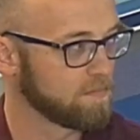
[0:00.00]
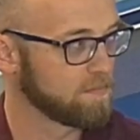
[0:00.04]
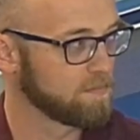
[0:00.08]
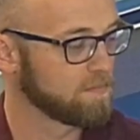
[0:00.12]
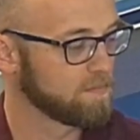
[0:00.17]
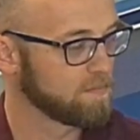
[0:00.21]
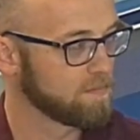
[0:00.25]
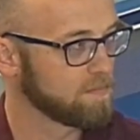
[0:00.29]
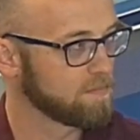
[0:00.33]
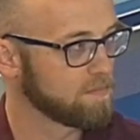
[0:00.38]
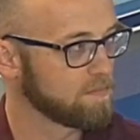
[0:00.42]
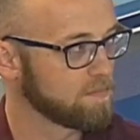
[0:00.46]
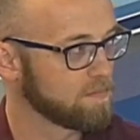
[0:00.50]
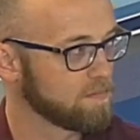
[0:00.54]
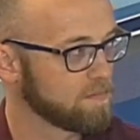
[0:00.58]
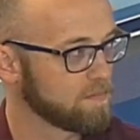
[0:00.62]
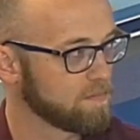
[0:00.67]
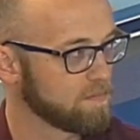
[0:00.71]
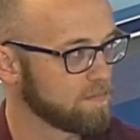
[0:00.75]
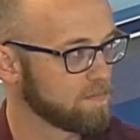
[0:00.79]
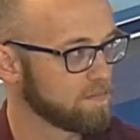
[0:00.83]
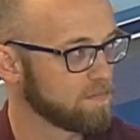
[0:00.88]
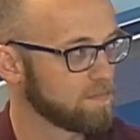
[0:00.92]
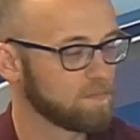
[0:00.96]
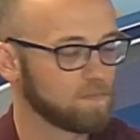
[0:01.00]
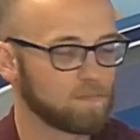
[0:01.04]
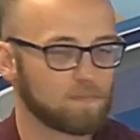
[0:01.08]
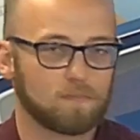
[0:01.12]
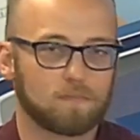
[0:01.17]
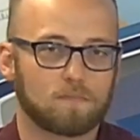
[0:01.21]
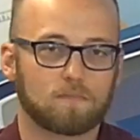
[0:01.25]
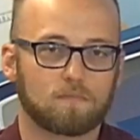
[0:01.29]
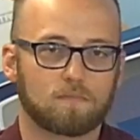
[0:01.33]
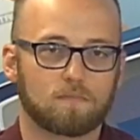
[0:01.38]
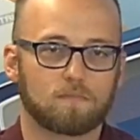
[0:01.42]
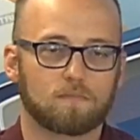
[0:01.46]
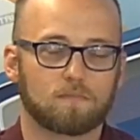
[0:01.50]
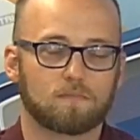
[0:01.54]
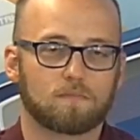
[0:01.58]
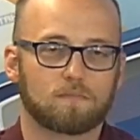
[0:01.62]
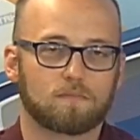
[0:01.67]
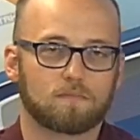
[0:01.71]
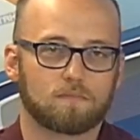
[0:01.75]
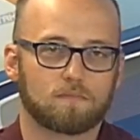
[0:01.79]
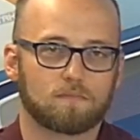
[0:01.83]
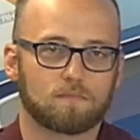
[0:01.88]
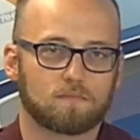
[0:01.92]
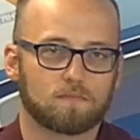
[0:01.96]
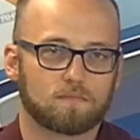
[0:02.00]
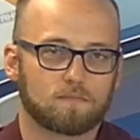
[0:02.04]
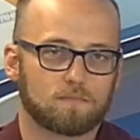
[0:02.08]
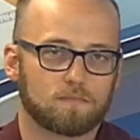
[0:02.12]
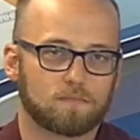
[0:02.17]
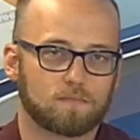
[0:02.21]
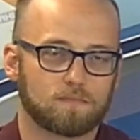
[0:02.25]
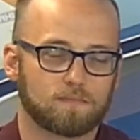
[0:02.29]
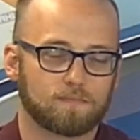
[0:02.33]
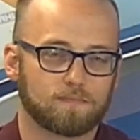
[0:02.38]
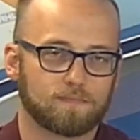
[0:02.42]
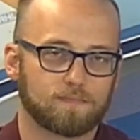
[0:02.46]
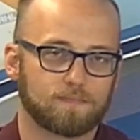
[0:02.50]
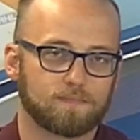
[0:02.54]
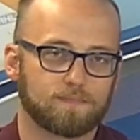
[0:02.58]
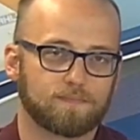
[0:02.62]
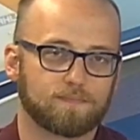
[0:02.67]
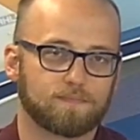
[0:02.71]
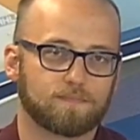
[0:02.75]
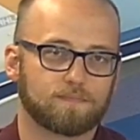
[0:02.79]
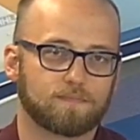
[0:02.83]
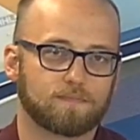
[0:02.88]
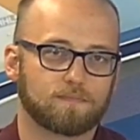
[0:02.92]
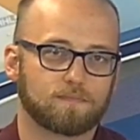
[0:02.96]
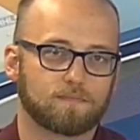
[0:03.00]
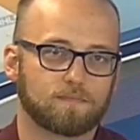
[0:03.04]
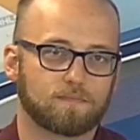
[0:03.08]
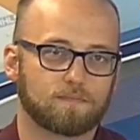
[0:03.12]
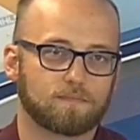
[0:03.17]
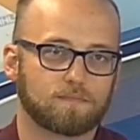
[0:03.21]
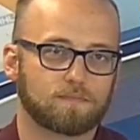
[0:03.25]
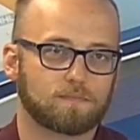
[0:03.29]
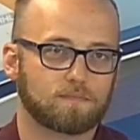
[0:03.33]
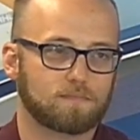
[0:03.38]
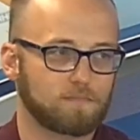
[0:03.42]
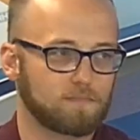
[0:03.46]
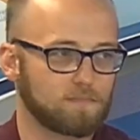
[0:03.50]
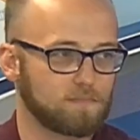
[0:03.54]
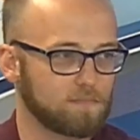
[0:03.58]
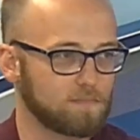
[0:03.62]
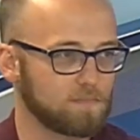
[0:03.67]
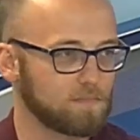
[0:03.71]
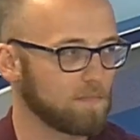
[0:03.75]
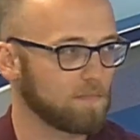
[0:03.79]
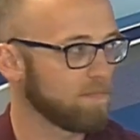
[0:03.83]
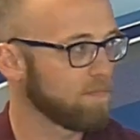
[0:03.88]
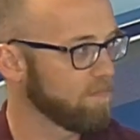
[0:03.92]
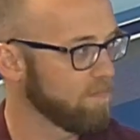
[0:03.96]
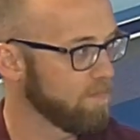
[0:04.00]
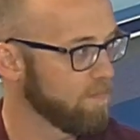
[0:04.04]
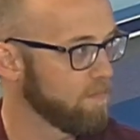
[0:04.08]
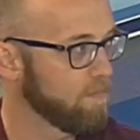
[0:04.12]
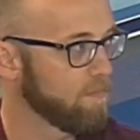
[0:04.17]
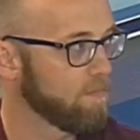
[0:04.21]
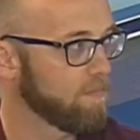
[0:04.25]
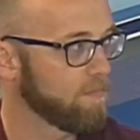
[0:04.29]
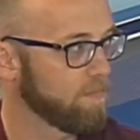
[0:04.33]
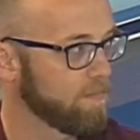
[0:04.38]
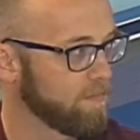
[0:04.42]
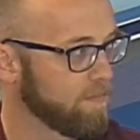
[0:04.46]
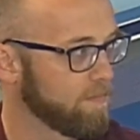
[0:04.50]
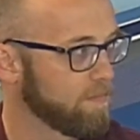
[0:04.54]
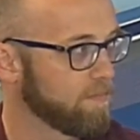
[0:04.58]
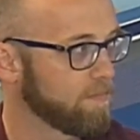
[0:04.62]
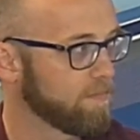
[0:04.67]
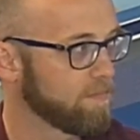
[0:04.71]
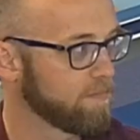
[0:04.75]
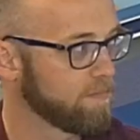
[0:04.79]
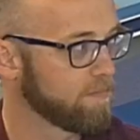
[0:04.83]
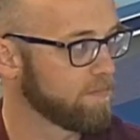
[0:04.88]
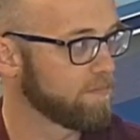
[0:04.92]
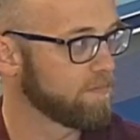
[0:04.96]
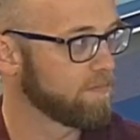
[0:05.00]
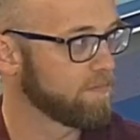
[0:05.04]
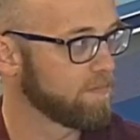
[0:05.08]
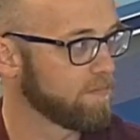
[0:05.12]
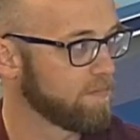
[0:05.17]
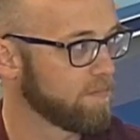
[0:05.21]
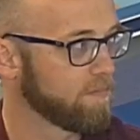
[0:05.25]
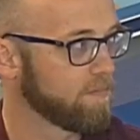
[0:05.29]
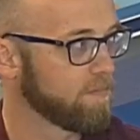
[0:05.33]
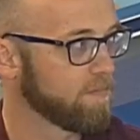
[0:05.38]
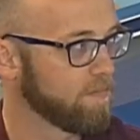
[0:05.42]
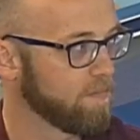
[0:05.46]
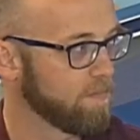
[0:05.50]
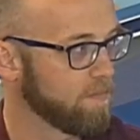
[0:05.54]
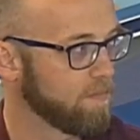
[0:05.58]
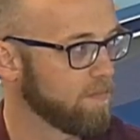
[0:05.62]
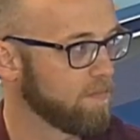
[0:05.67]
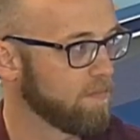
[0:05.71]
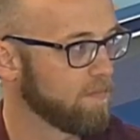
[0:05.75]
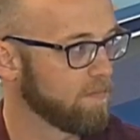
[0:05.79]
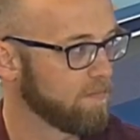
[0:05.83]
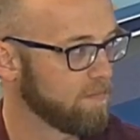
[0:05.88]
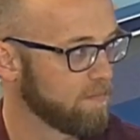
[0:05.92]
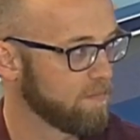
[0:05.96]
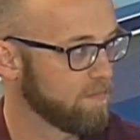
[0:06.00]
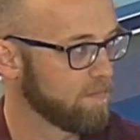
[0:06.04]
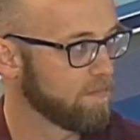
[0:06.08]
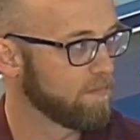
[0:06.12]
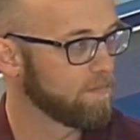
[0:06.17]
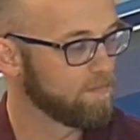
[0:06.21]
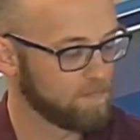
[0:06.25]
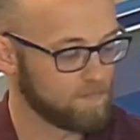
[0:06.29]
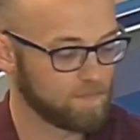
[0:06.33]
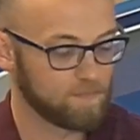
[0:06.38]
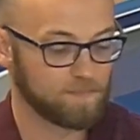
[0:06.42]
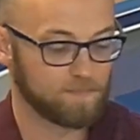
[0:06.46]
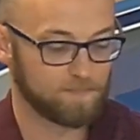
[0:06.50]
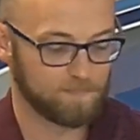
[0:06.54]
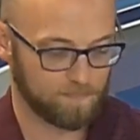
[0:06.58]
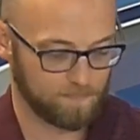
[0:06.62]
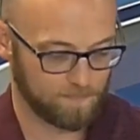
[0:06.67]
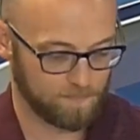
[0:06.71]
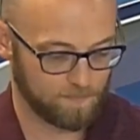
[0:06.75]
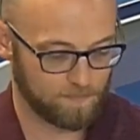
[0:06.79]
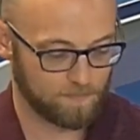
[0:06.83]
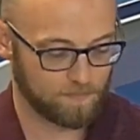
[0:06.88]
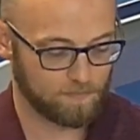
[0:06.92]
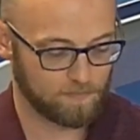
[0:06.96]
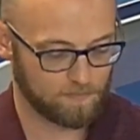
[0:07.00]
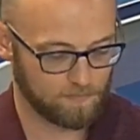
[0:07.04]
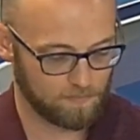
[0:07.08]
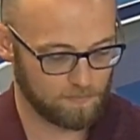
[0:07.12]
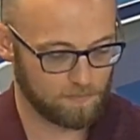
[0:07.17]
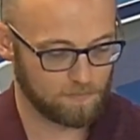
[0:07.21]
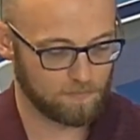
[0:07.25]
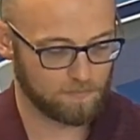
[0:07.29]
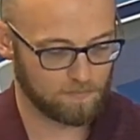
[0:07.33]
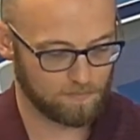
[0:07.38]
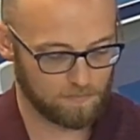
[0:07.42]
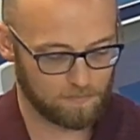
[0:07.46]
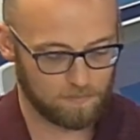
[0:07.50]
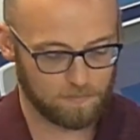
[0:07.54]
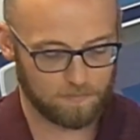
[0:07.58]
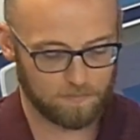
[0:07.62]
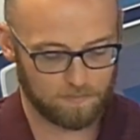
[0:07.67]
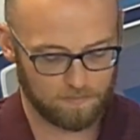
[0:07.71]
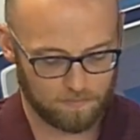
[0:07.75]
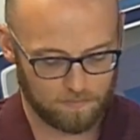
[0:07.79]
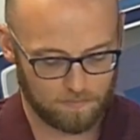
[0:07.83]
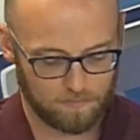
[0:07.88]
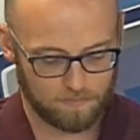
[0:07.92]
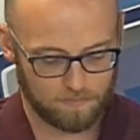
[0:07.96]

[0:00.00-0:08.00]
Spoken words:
(not speaking)